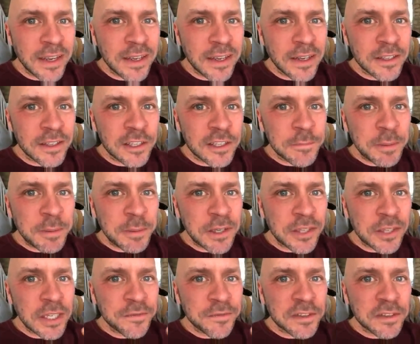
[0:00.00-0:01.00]
especially
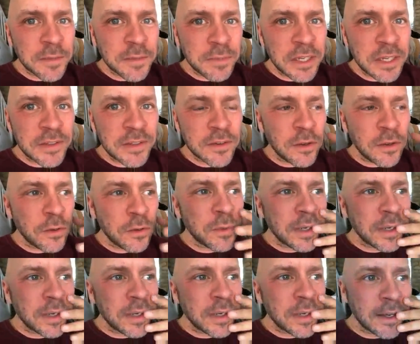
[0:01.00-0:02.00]
if somebody's
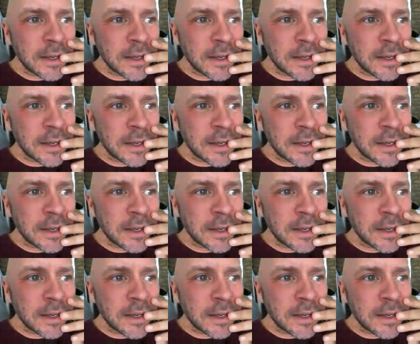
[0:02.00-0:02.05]
already